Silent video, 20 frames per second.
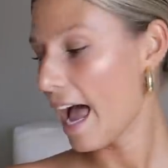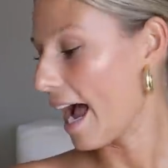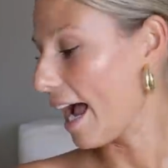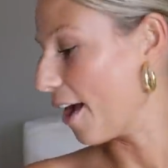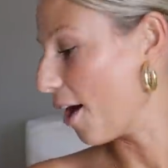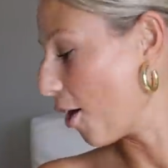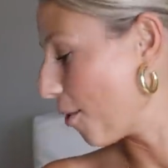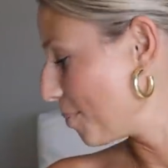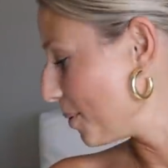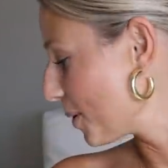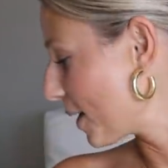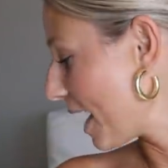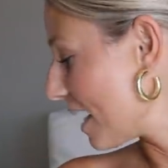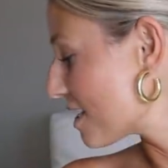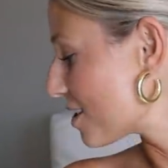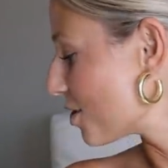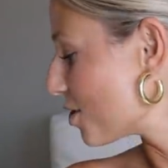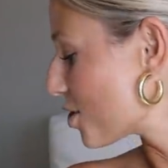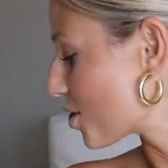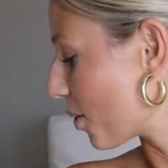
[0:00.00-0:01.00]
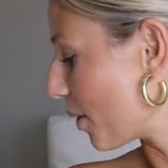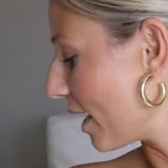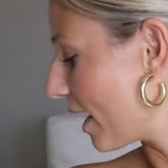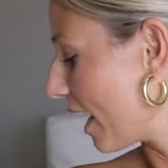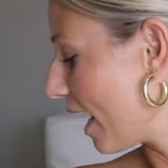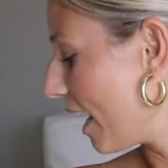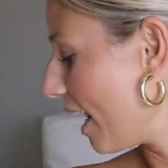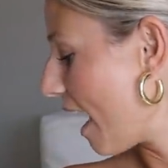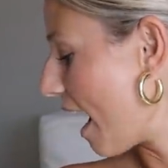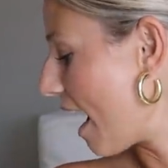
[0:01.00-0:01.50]
I hope you guys enjoyed
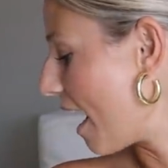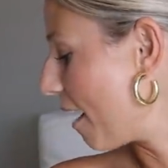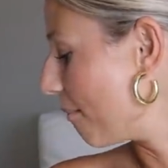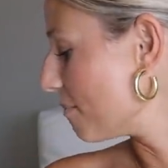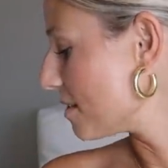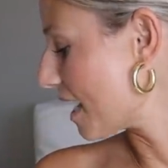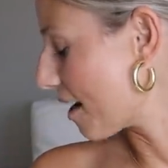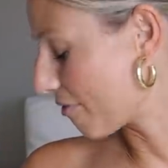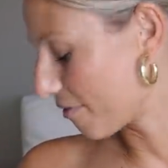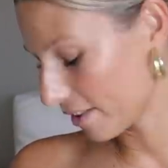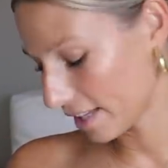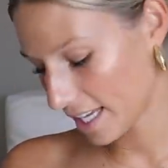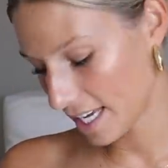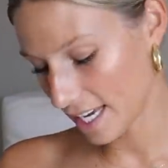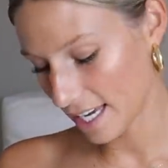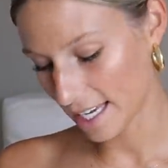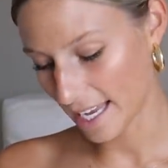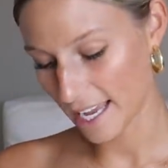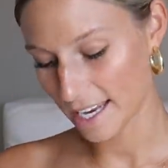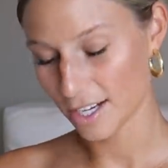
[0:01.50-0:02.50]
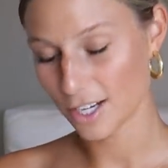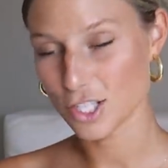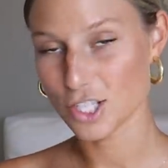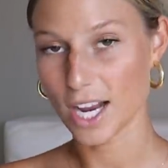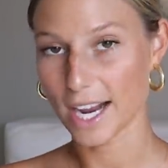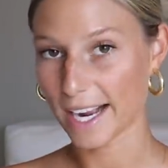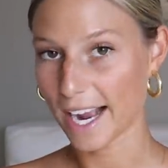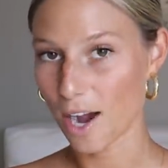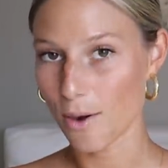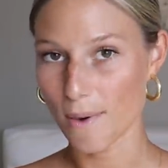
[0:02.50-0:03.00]
it. Um, definitely, again,
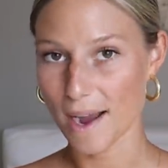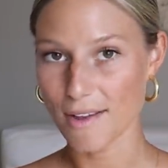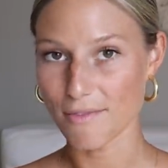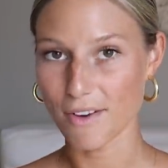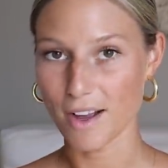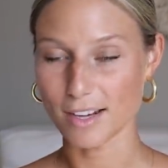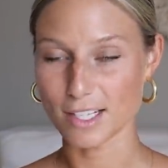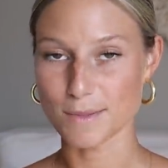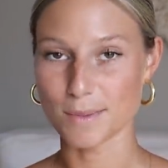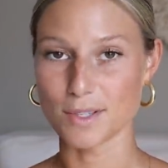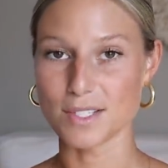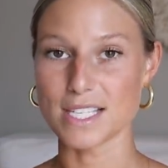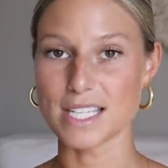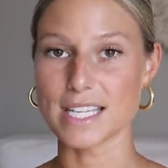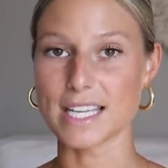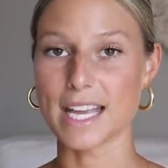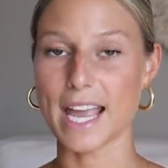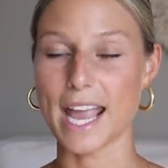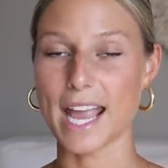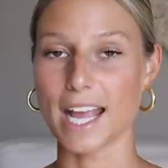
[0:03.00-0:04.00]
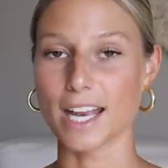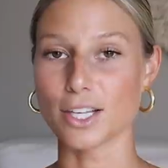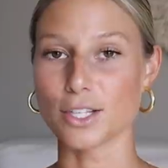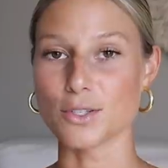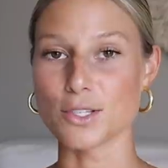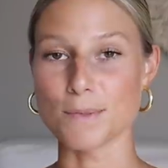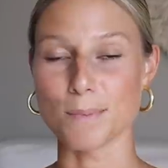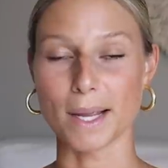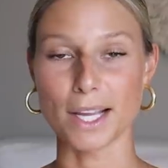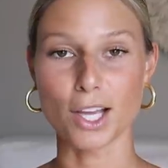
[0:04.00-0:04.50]
check out White Fox Boutique and
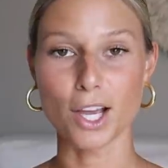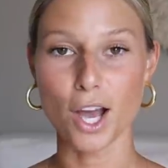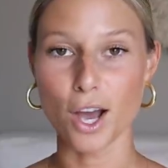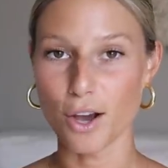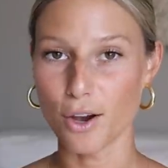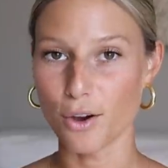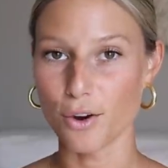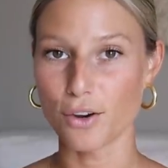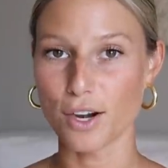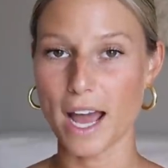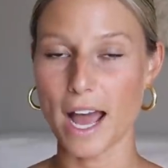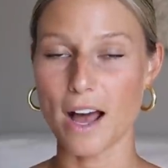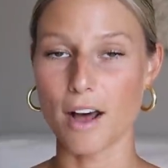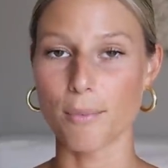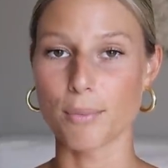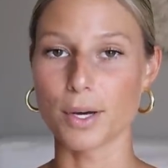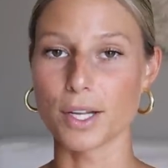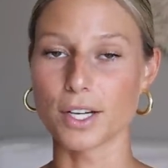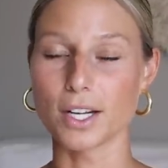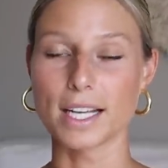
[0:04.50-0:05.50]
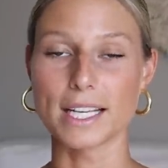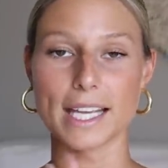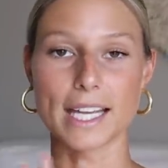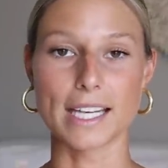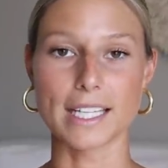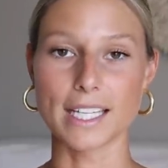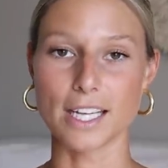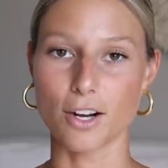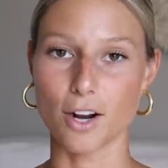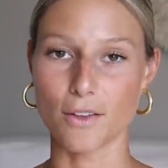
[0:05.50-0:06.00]
use my code. I'll put it
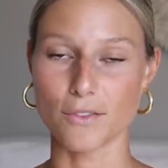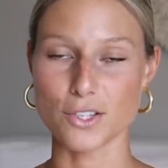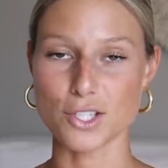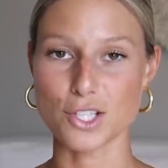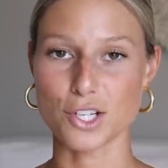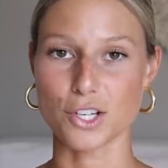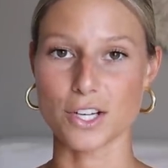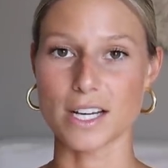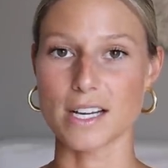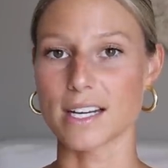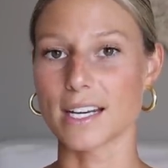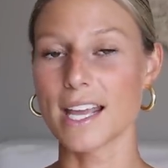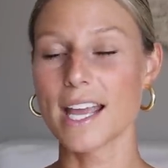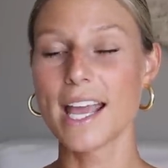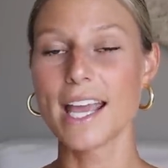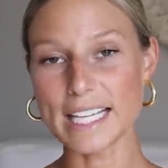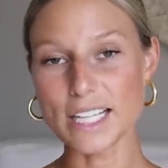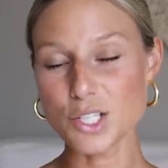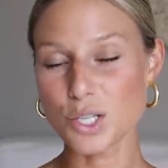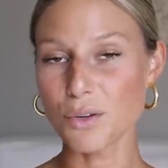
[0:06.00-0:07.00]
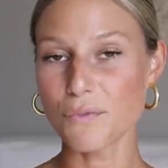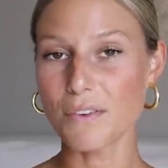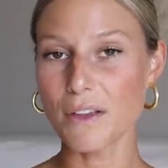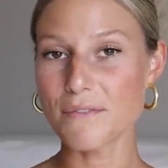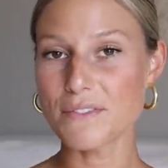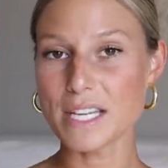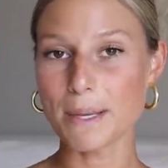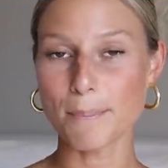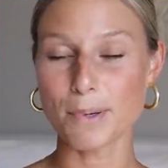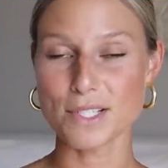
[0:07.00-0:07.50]
again here on the screen. Get you
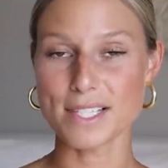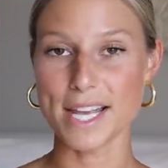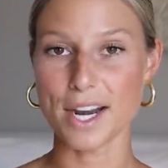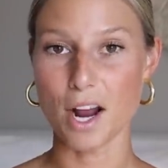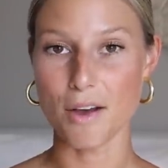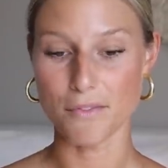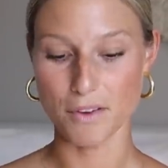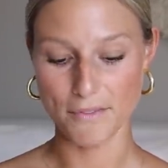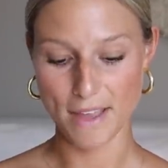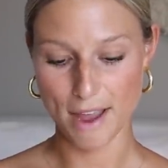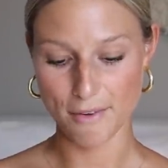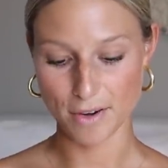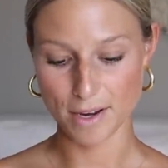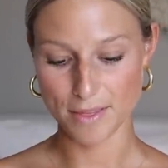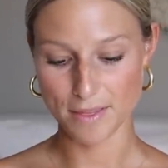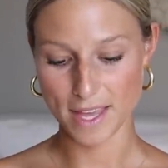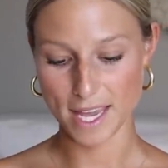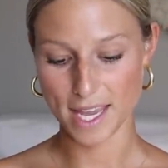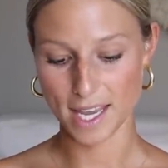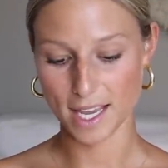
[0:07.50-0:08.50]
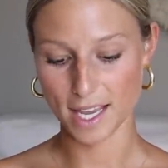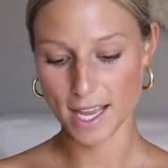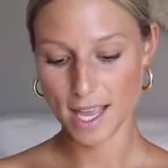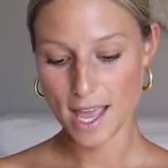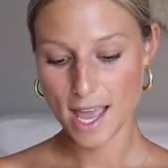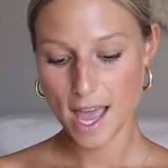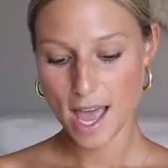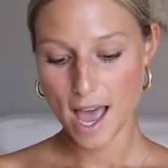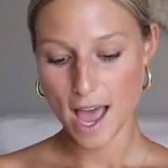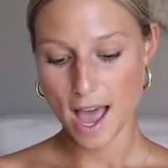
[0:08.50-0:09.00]
15% off of everything
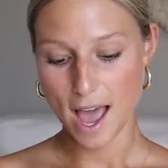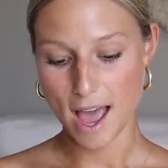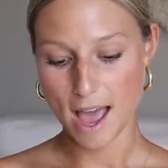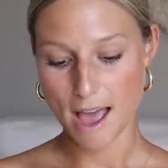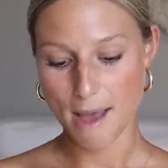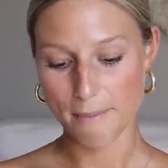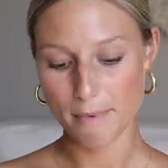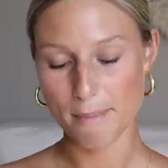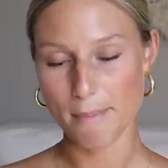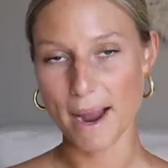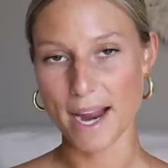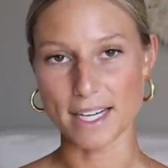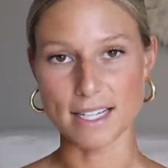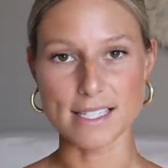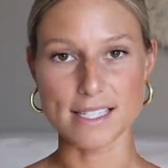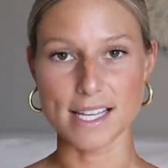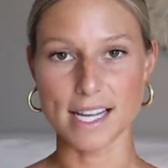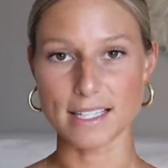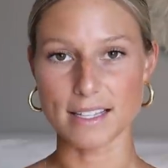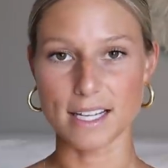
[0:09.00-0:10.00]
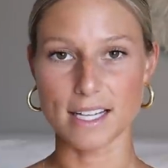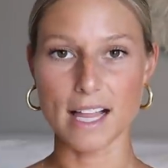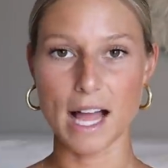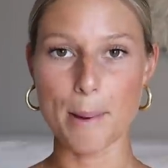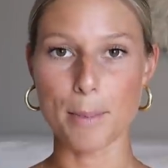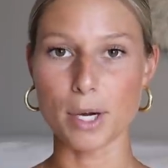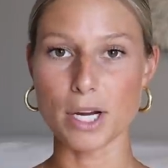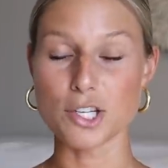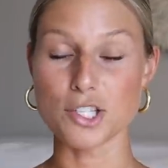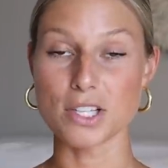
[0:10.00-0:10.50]
um, minus like the
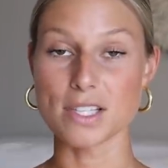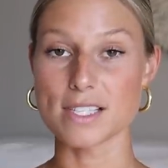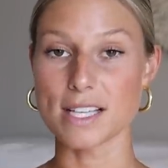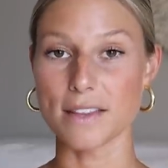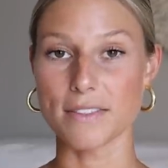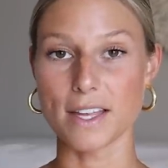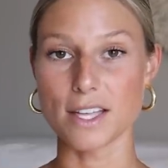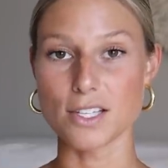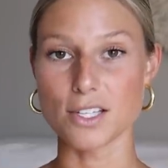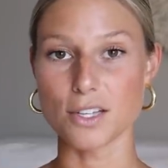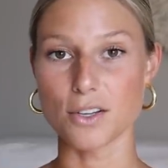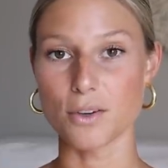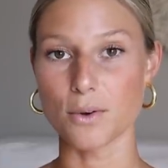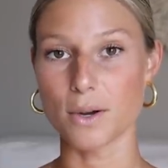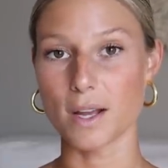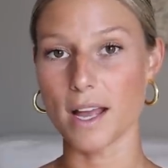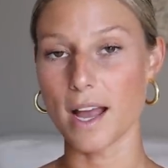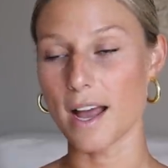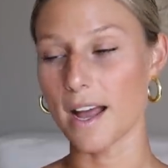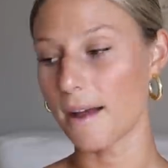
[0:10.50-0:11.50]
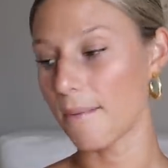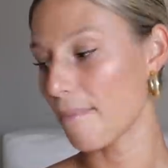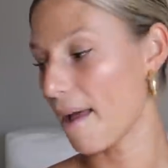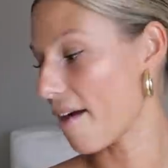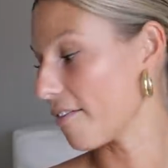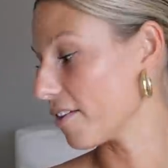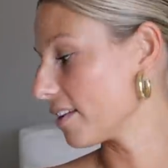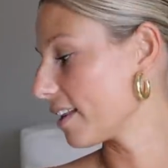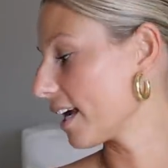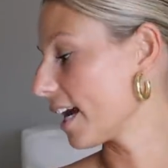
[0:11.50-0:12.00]
collaborations that they do. Um,
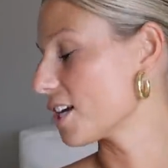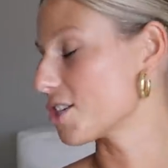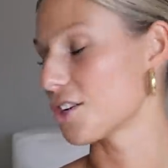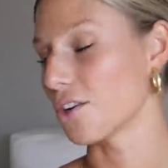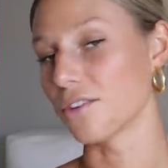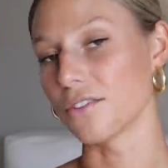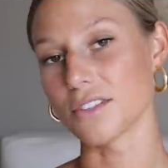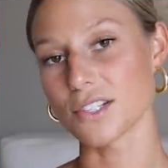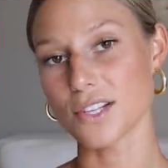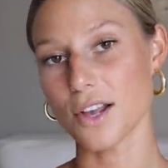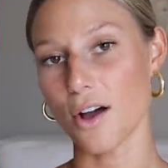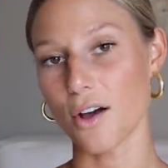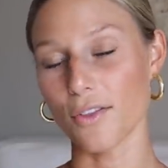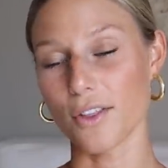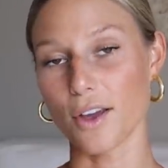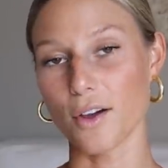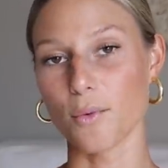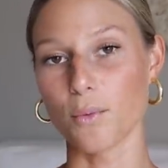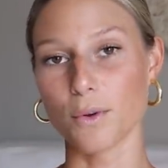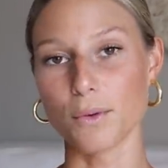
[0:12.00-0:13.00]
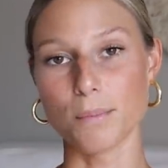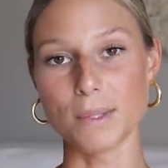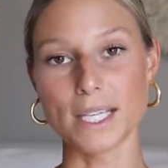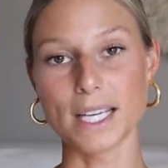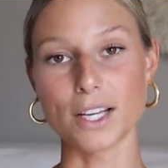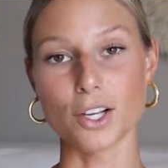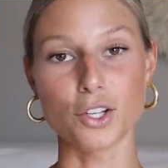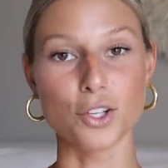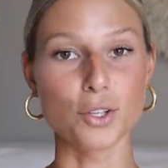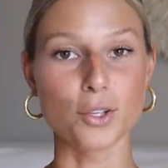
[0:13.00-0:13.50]
everything I showed in this haul though would be
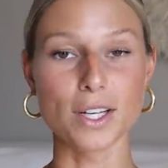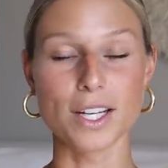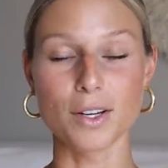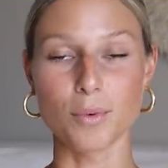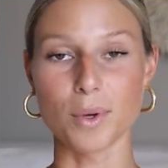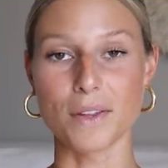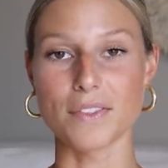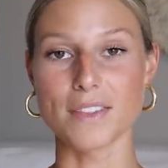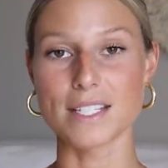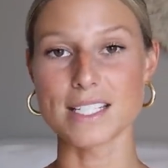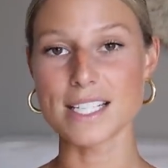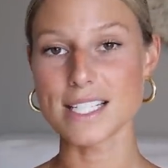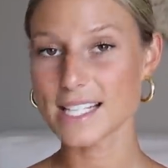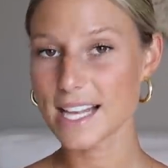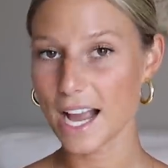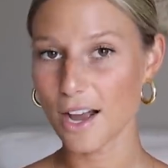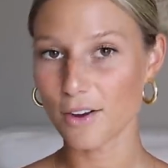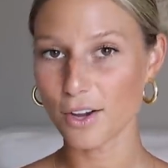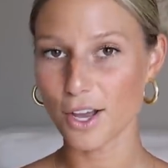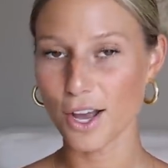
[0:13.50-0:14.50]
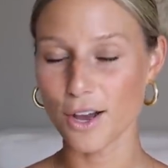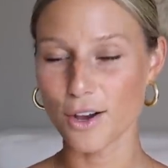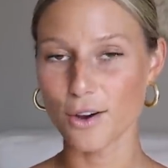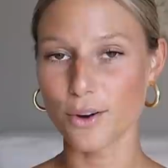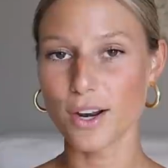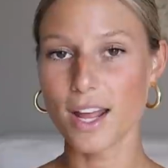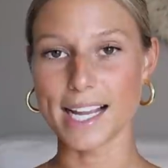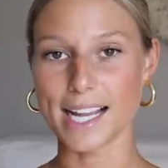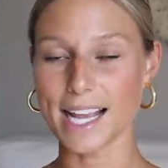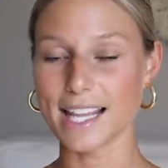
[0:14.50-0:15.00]
included with the discount
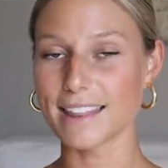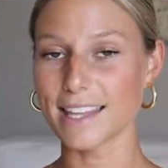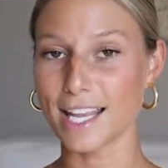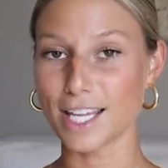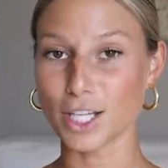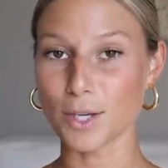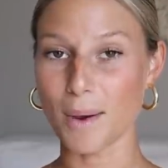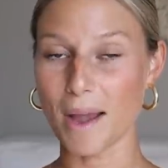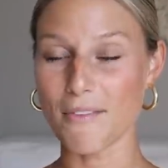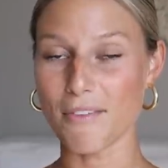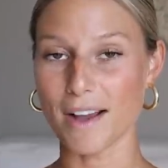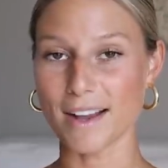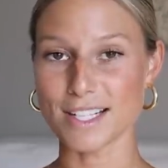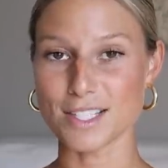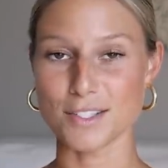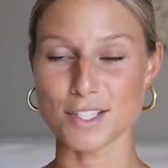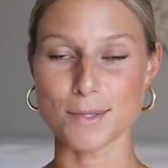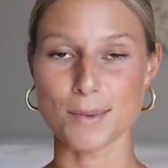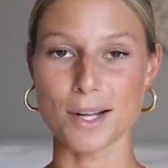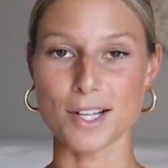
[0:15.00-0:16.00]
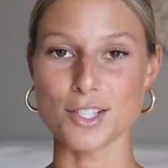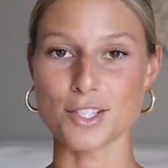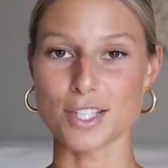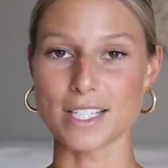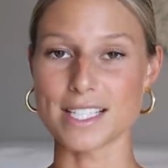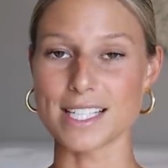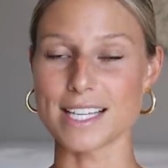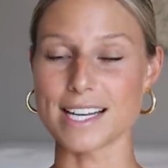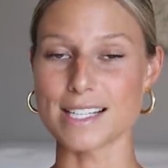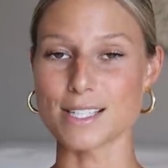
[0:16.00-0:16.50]
code. Again, thank you White Fox for
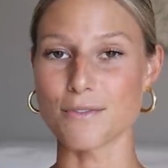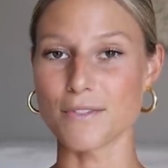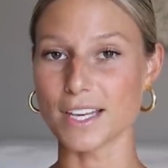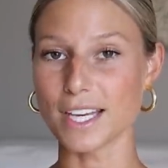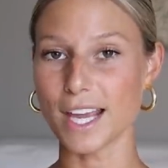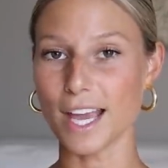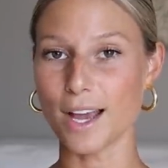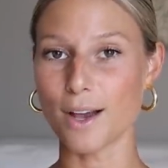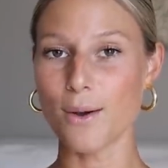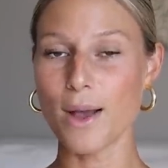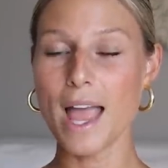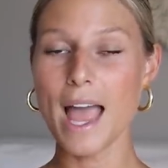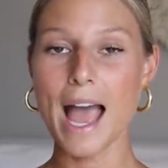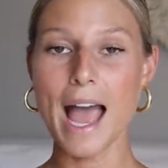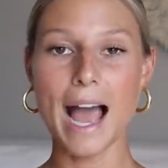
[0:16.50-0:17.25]
sponsoring today's video.